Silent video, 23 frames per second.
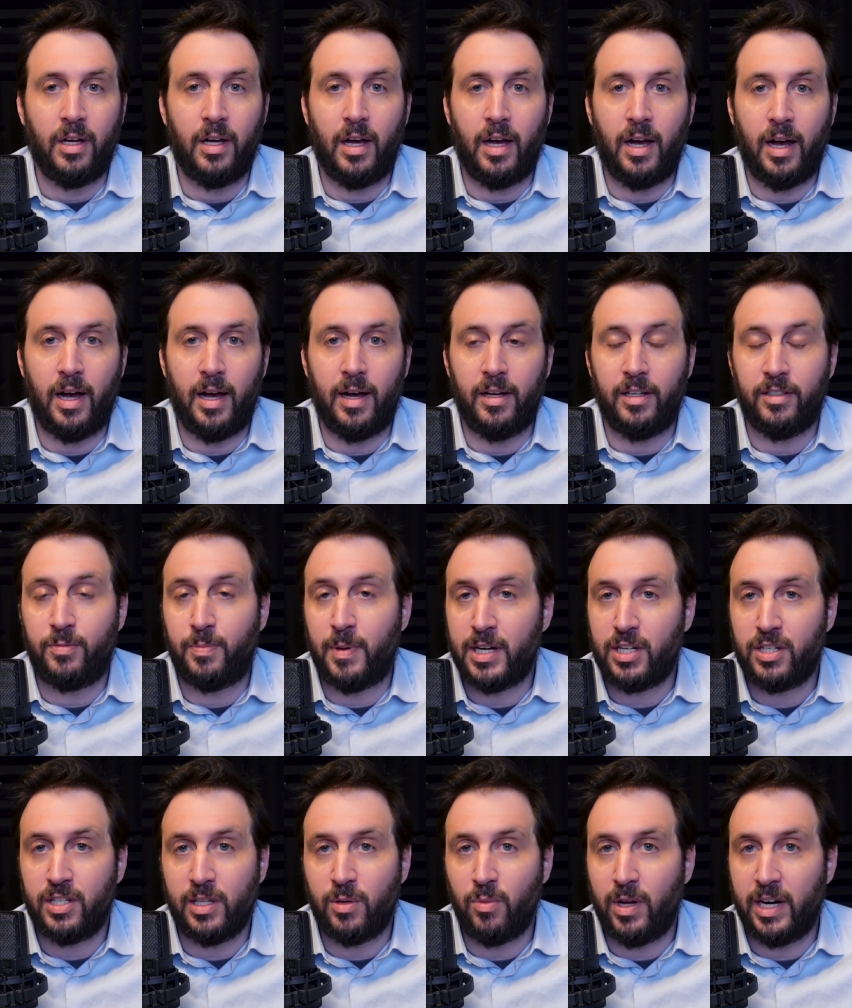uh,
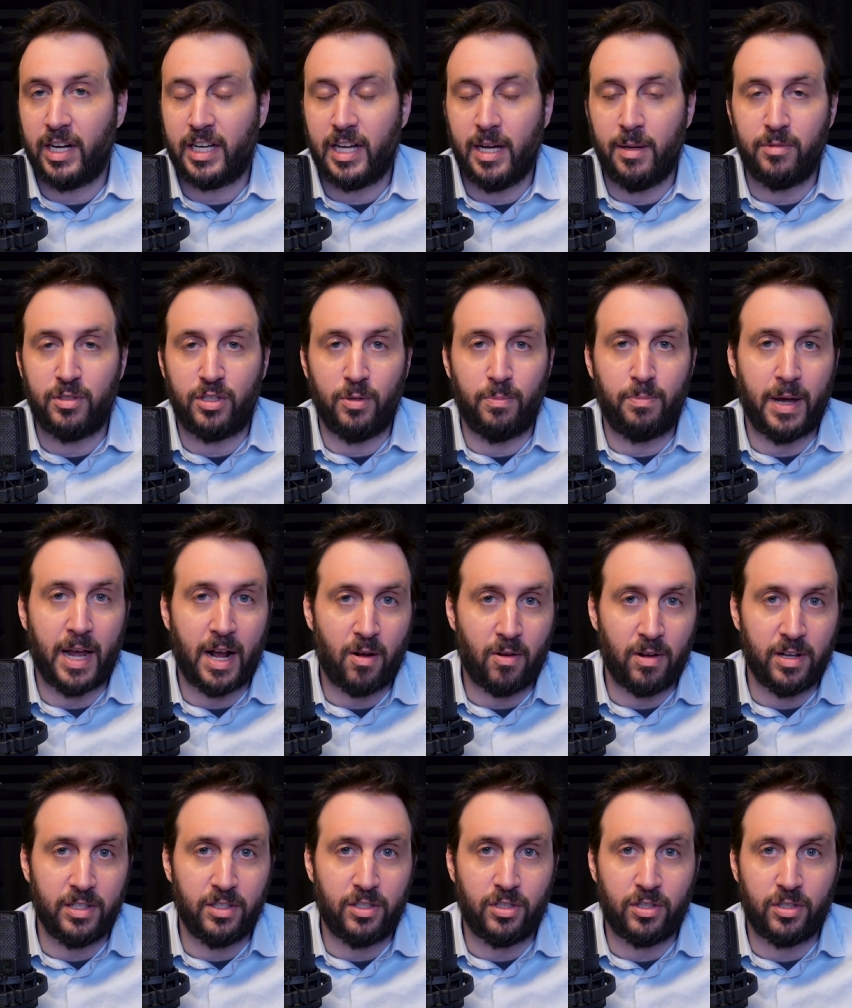especially when it comes to
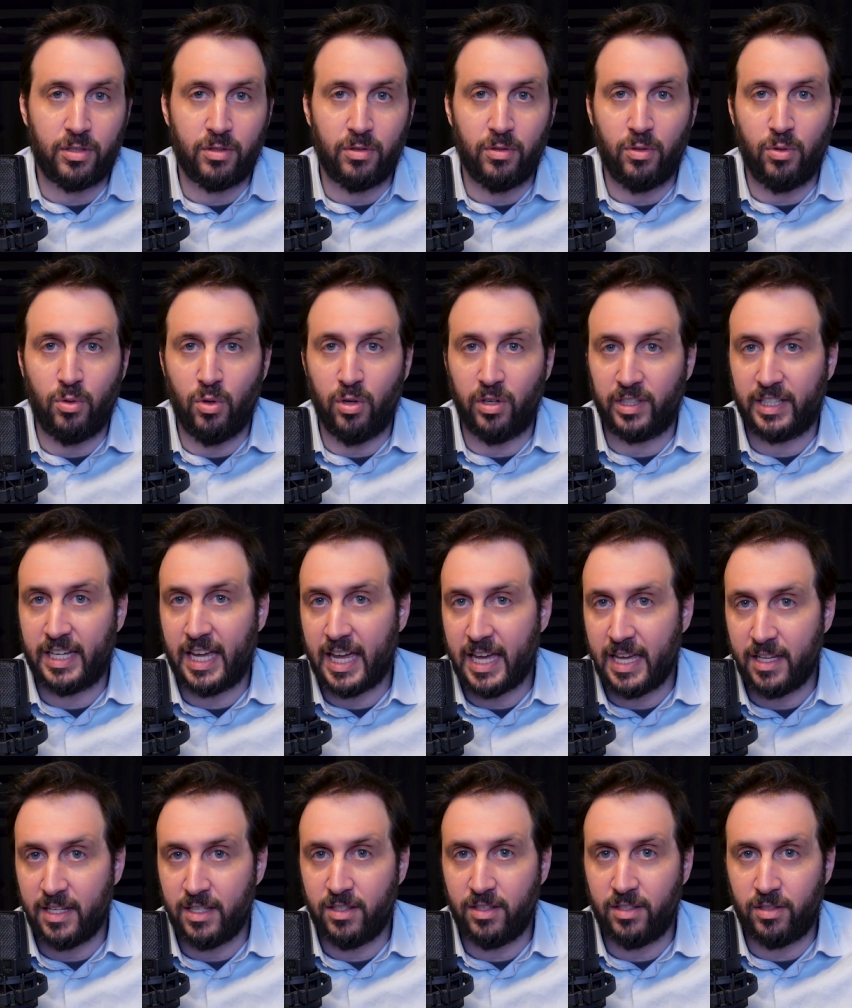parents or
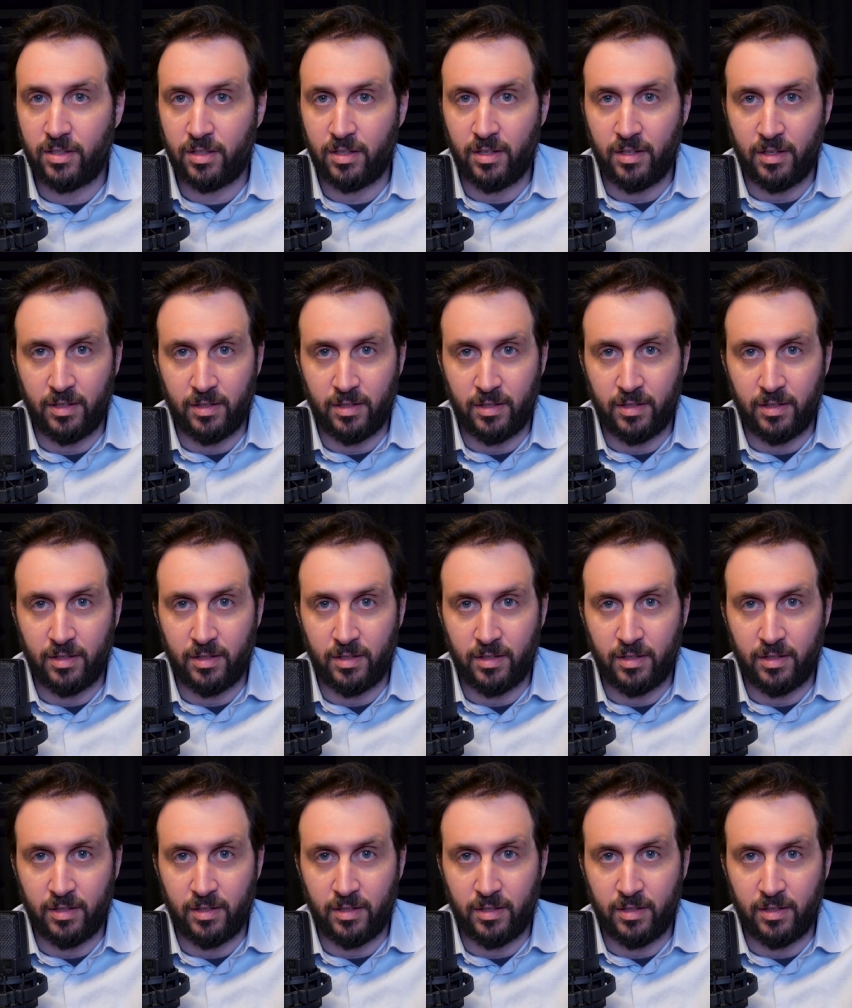kids.